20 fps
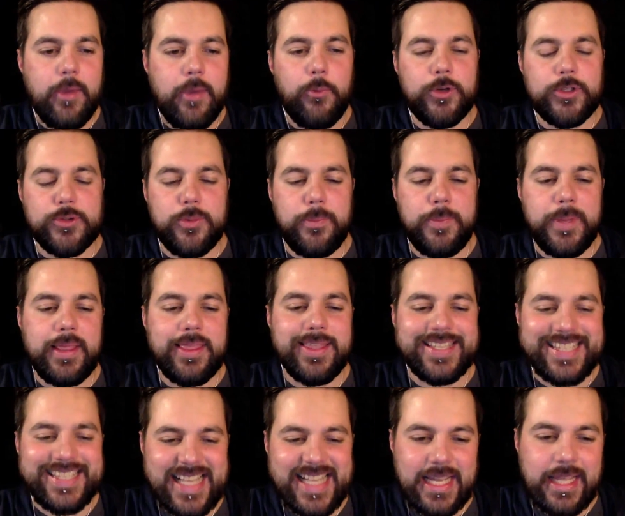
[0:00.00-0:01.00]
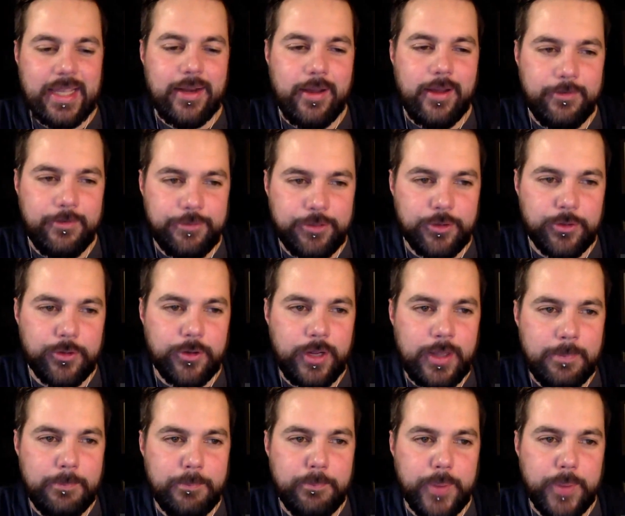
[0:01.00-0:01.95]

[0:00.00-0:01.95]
which will be the second of 3